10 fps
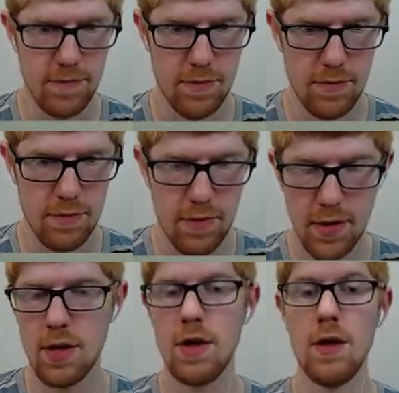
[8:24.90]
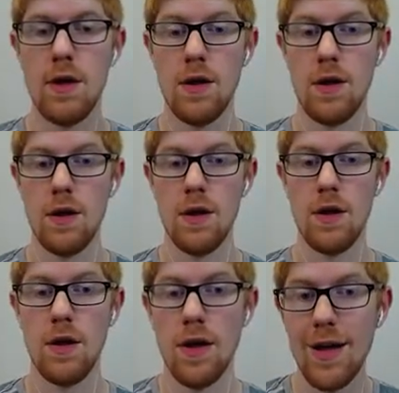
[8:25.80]

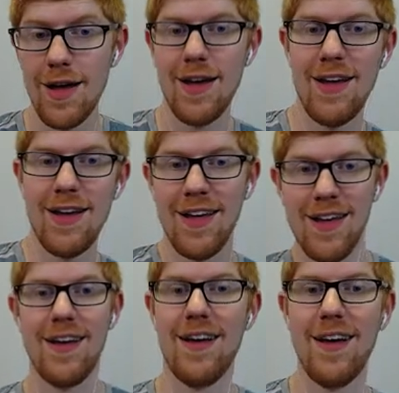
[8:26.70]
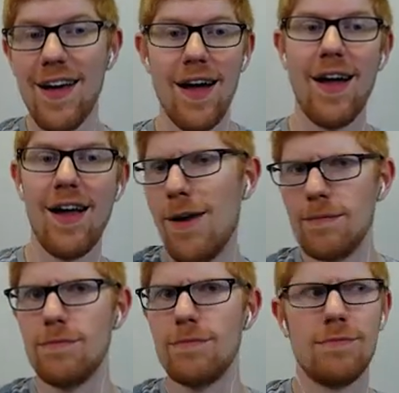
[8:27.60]

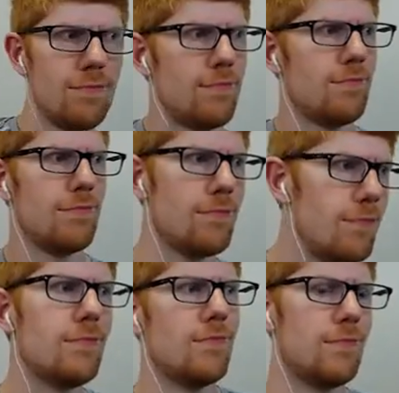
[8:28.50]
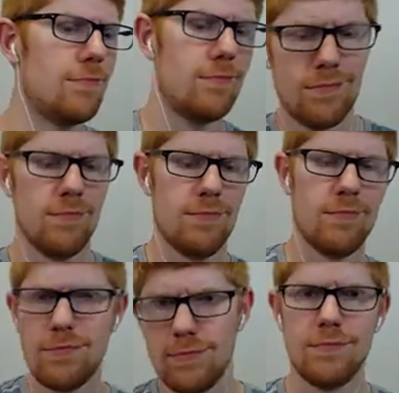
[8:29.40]
(no one is talking)